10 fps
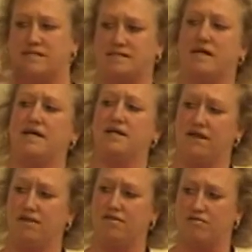the work
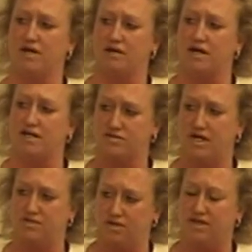that's being done.
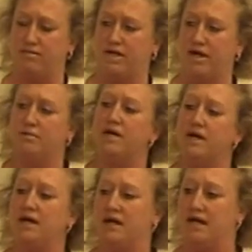And I do not
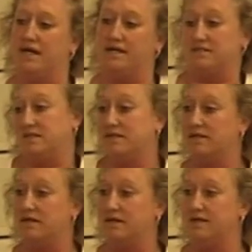agree that
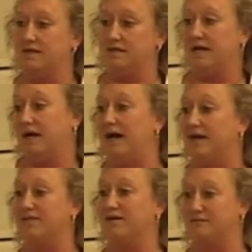the
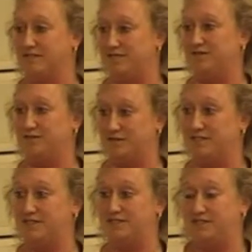schools are
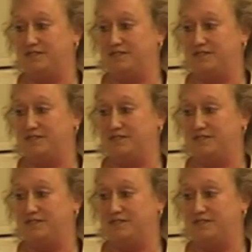as